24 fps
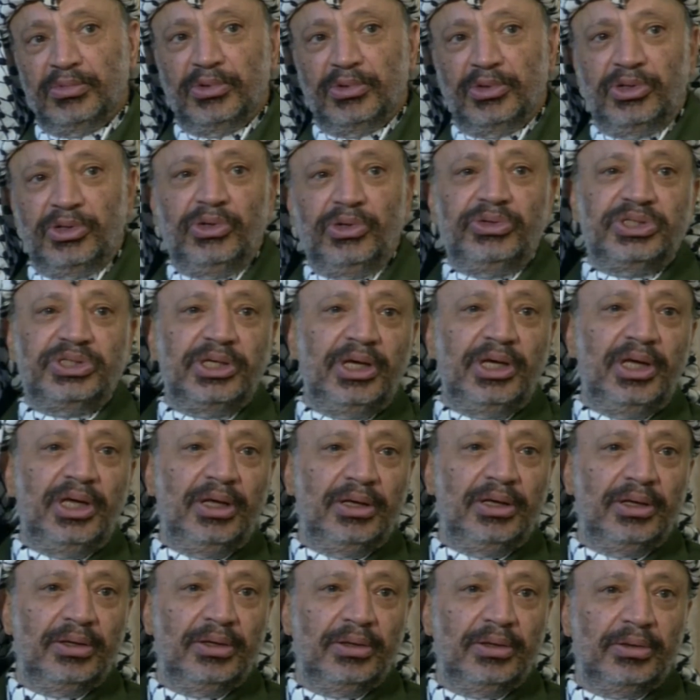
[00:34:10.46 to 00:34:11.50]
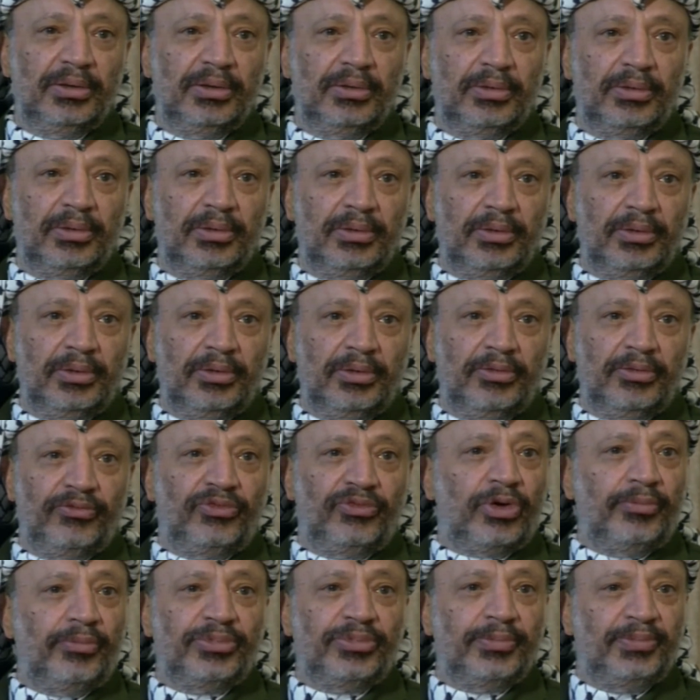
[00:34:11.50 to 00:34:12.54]
You see,
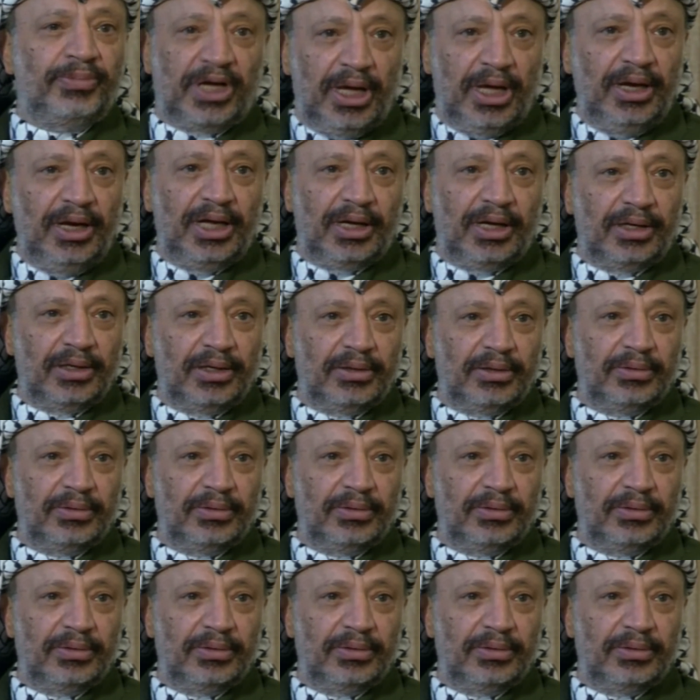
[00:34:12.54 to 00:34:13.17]
from the beginning,